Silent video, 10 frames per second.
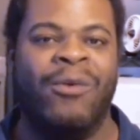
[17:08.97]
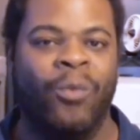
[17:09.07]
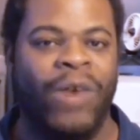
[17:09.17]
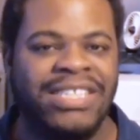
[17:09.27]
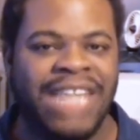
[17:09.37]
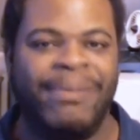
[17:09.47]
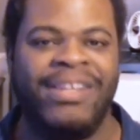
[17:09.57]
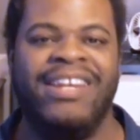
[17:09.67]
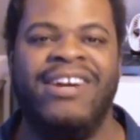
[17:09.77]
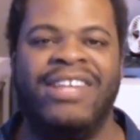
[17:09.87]
One time of
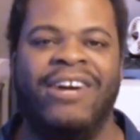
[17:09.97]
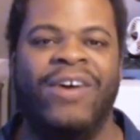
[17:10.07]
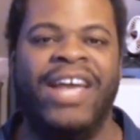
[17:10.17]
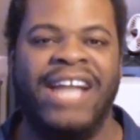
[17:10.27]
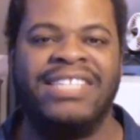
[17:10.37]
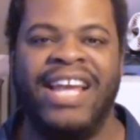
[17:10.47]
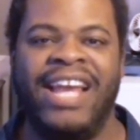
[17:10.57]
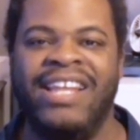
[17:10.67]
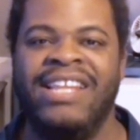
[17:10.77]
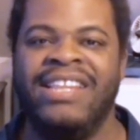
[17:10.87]
the year, they go
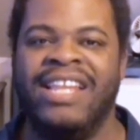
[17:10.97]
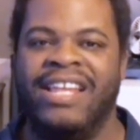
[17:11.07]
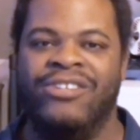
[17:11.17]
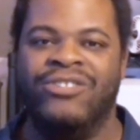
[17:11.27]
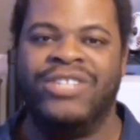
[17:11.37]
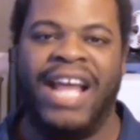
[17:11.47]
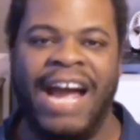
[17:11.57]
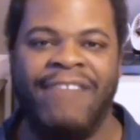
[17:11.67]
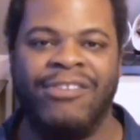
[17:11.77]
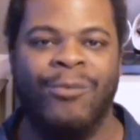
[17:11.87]
head-to-head, and you should
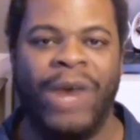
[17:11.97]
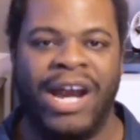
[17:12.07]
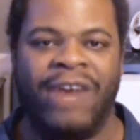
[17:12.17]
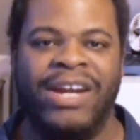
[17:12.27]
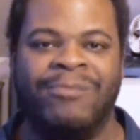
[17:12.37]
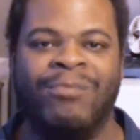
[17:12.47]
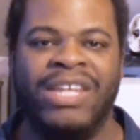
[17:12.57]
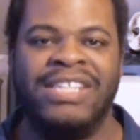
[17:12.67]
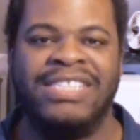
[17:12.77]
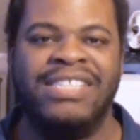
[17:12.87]
have them wearing
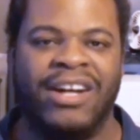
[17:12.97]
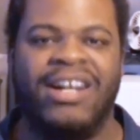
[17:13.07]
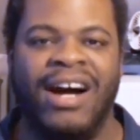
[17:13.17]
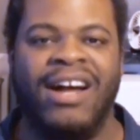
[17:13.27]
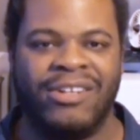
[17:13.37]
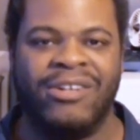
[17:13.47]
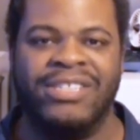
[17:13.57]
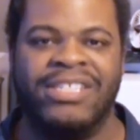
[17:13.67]
the colors.